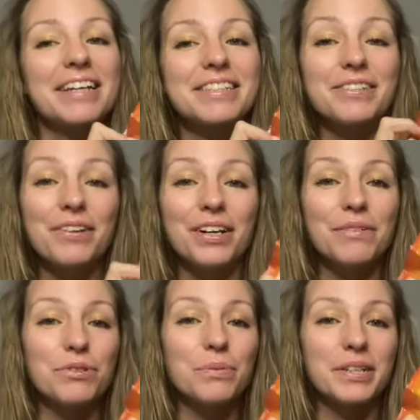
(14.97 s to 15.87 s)
So I'm
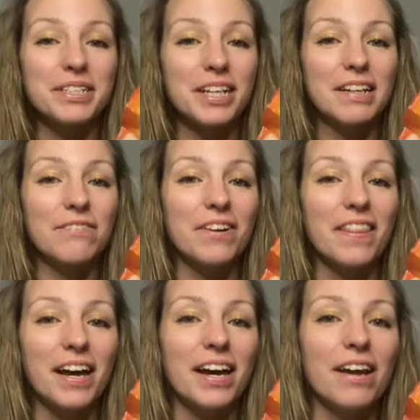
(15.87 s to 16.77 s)
super excited for
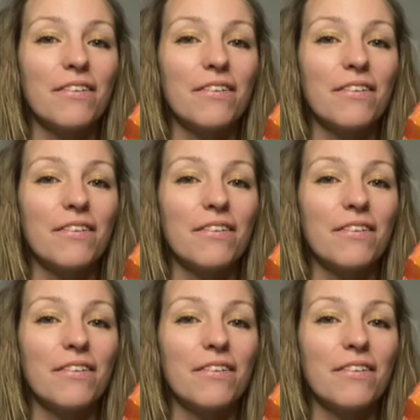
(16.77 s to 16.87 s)
that.